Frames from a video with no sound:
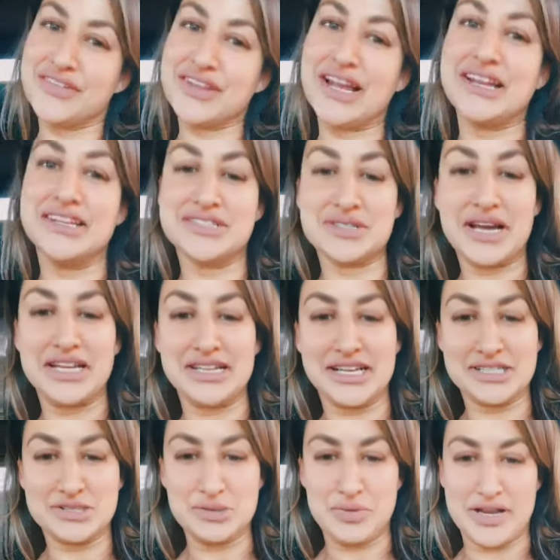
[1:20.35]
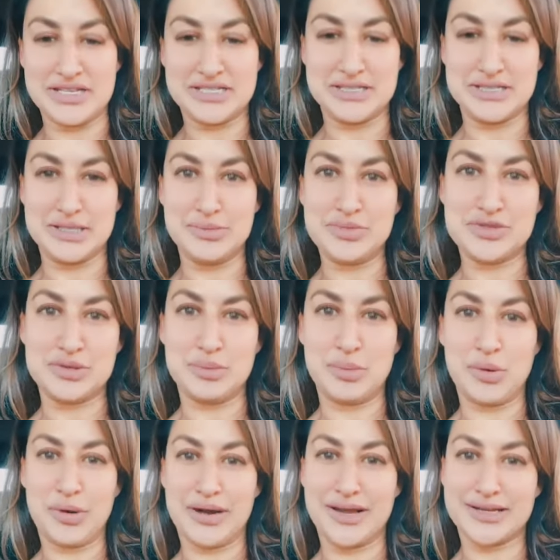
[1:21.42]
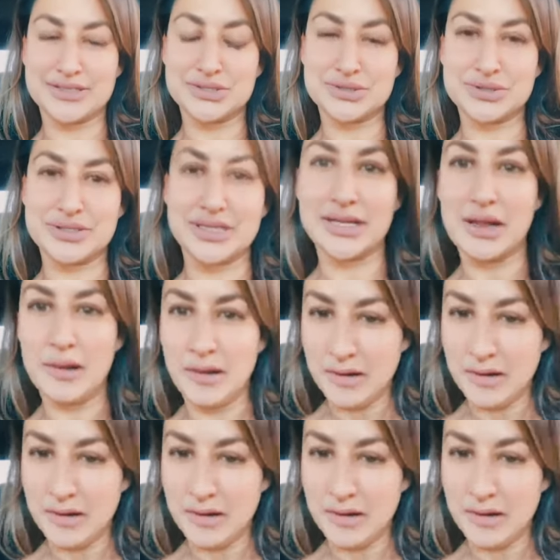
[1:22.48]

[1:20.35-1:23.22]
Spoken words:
I'd like to whiten them some more, actually.